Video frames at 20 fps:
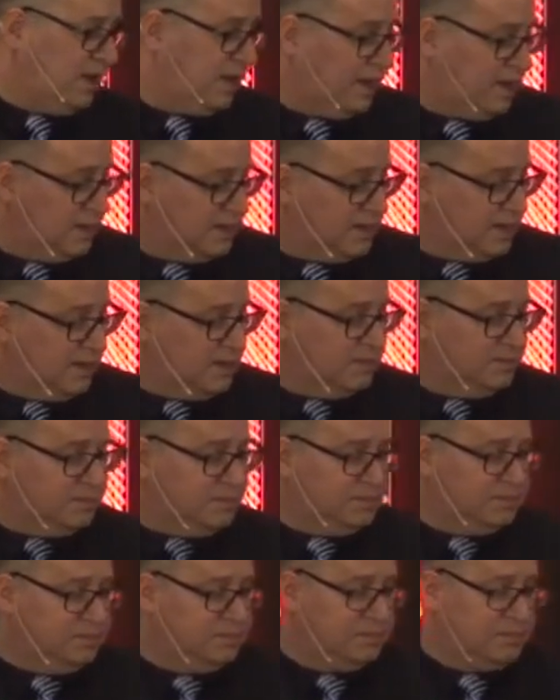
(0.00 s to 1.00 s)
And,
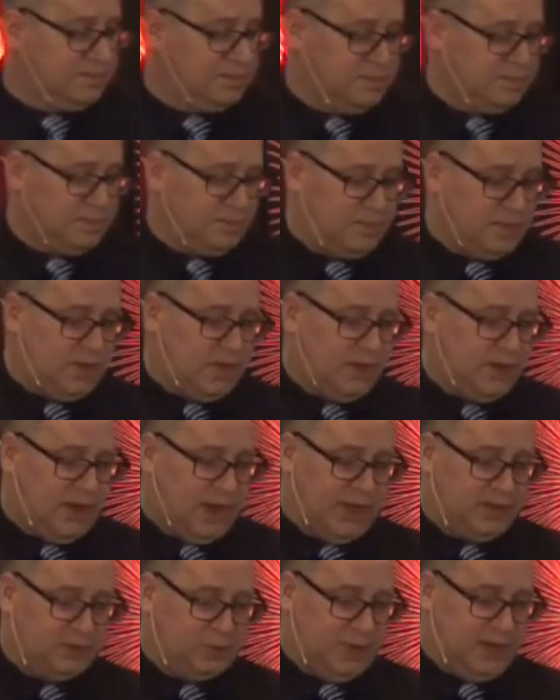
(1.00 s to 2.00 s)
you know,
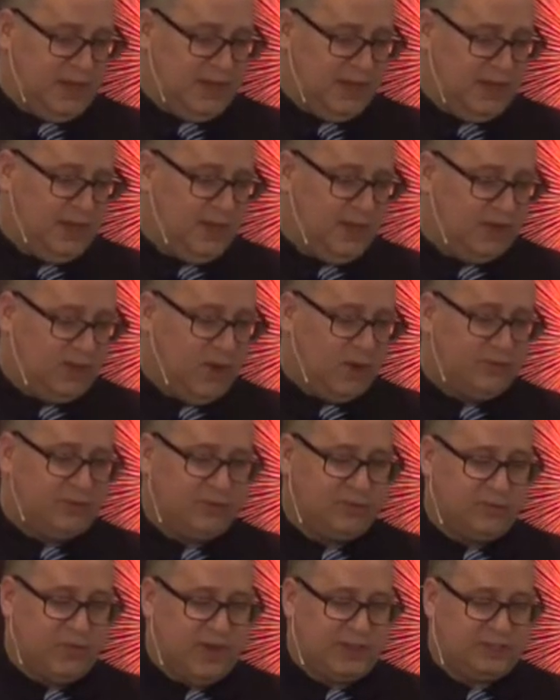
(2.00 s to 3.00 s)
as we go
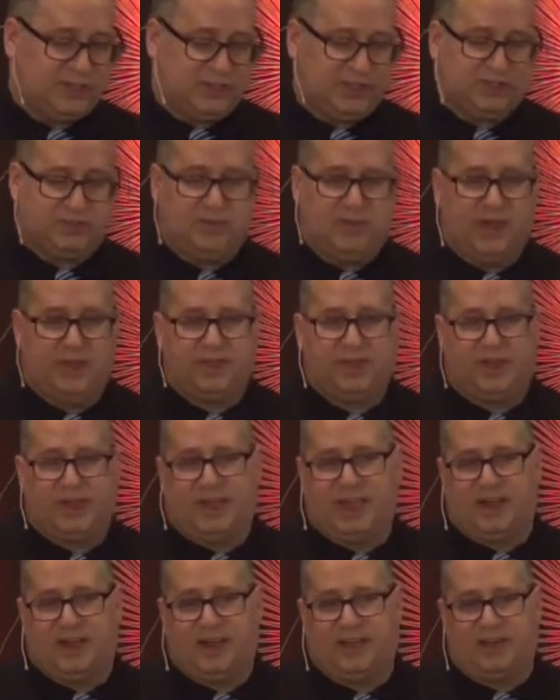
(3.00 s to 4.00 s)
through the rest of this month,
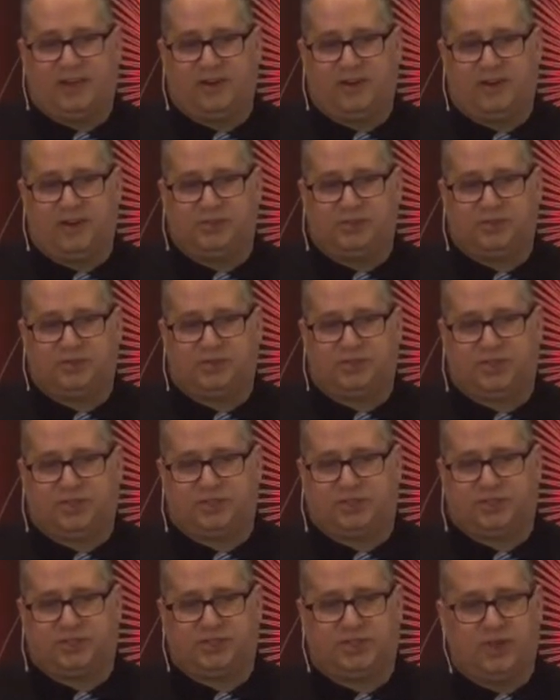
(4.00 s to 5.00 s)
again, I encourage you to
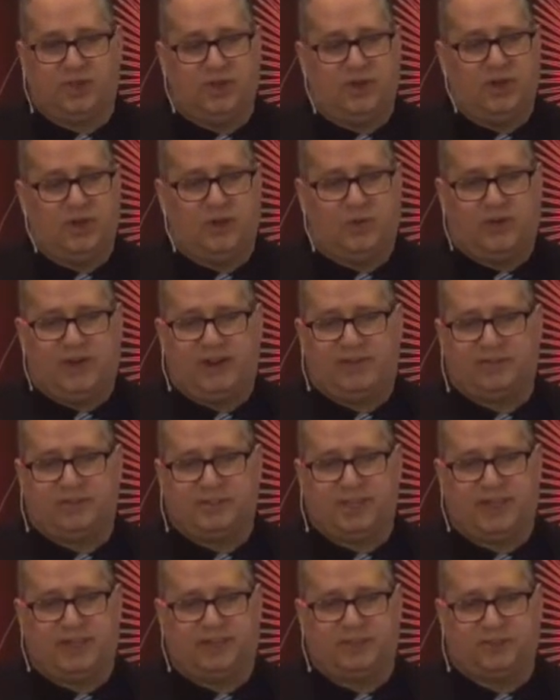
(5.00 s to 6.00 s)
just,
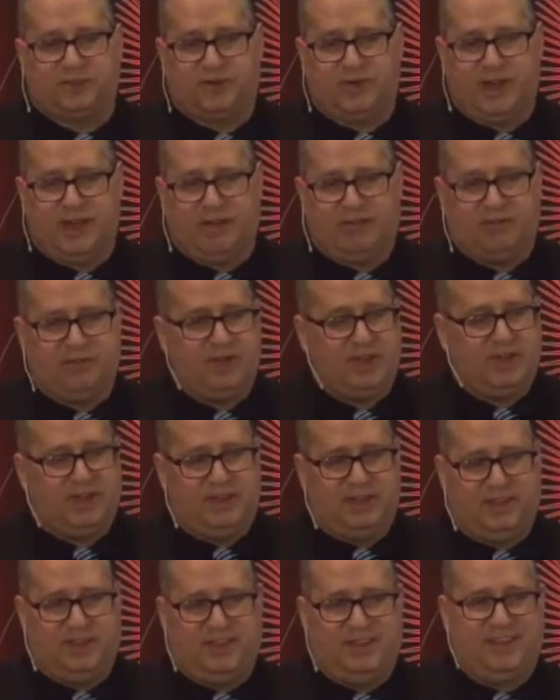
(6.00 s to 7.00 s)
whatever talents you have.
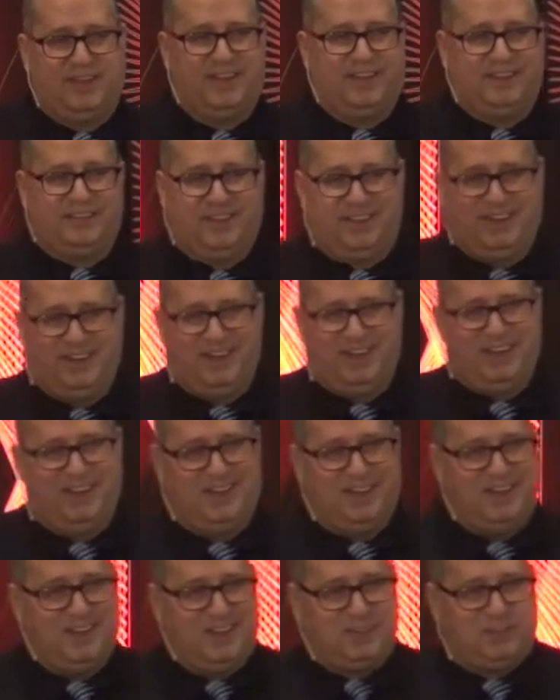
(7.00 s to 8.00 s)
I
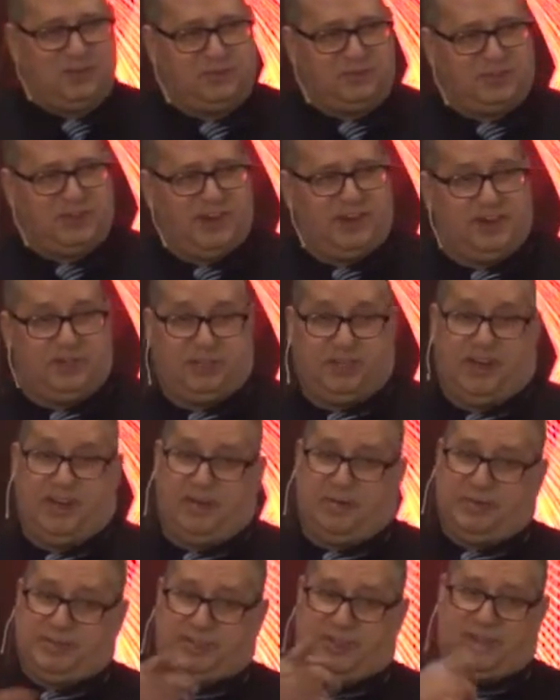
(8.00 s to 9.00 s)
told Sherry,
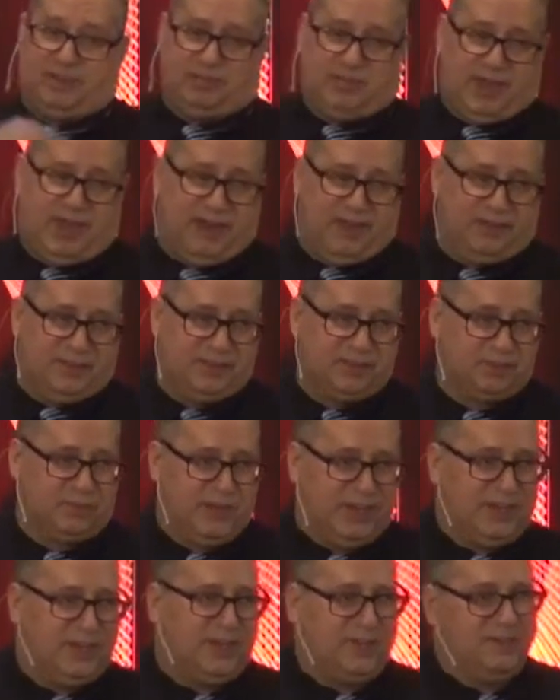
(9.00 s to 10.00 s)
Sherry was cutting my hair this
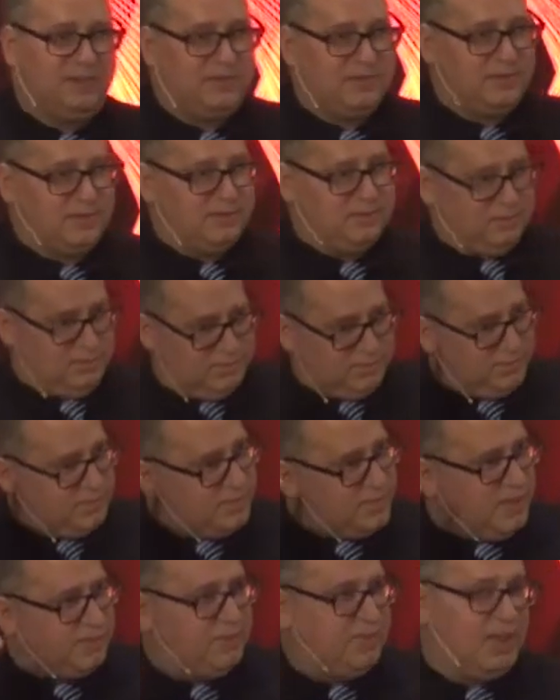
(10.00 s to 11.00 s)
week.
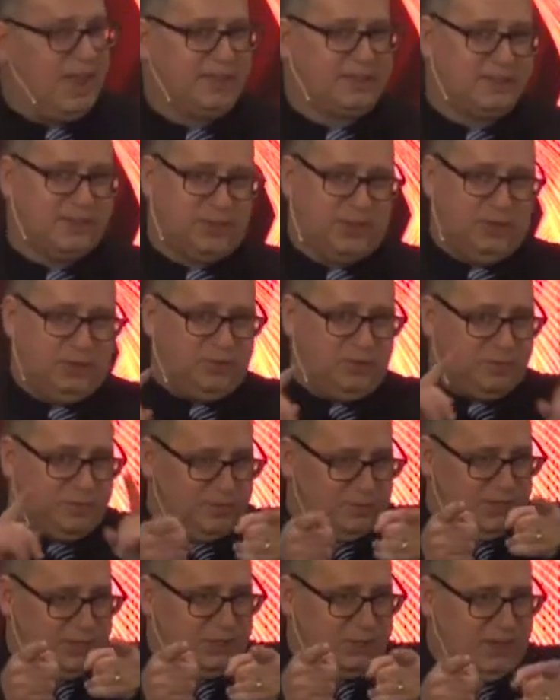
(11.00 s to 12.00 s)
If you like the
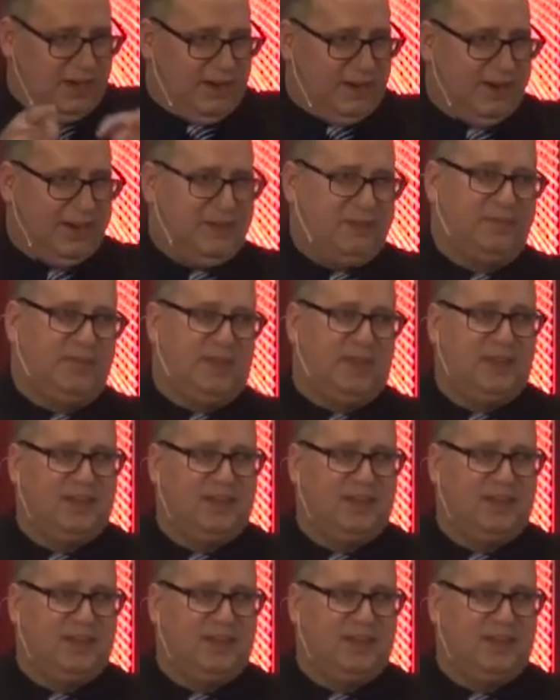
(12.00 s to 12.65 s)
do, see Sherry.